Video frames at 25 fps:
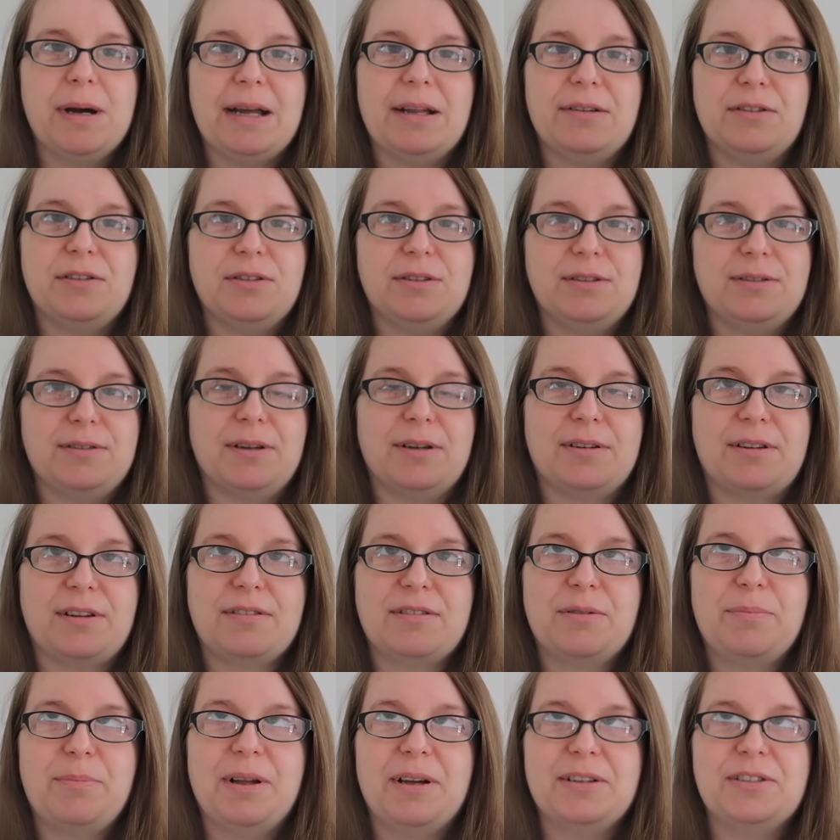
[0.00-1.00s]
and it
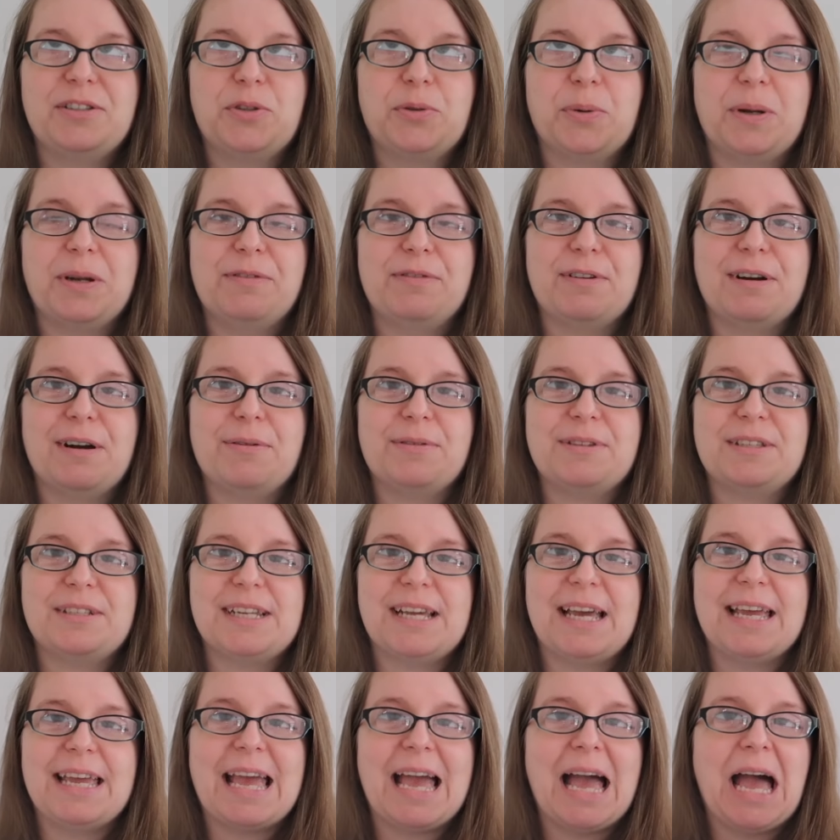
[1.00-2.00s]
doesn't apply to 24 hours a
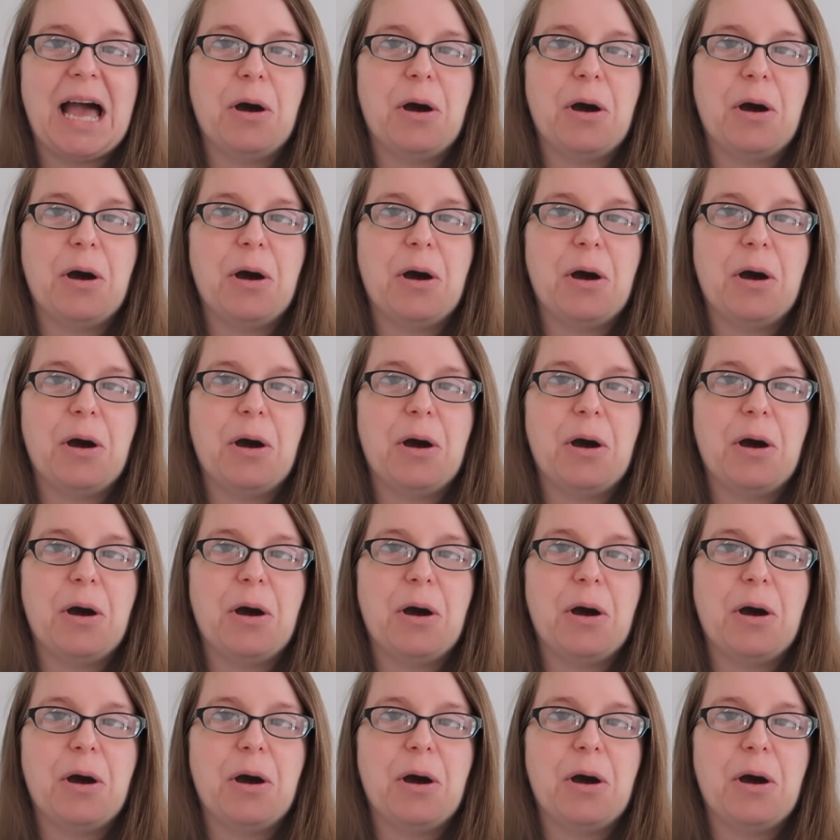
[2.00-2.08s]
day.